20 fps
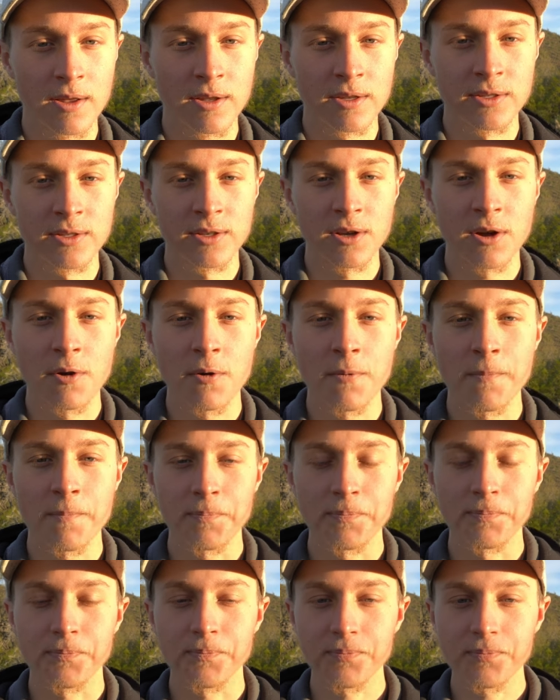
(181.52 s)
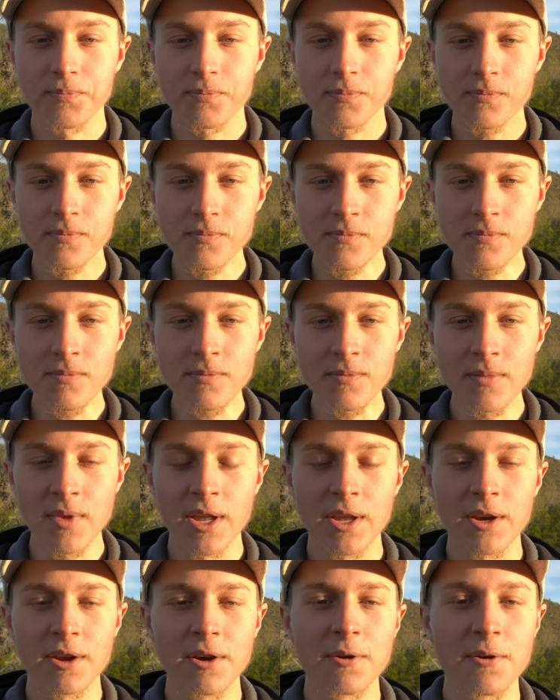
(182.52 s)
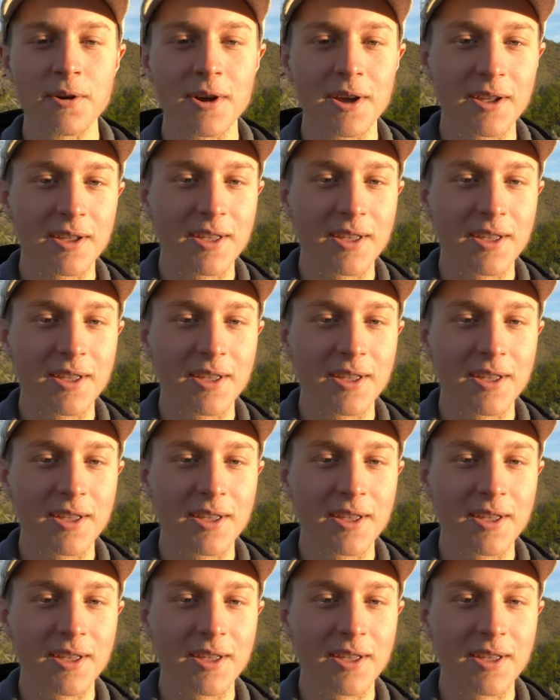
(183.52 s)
So, you know,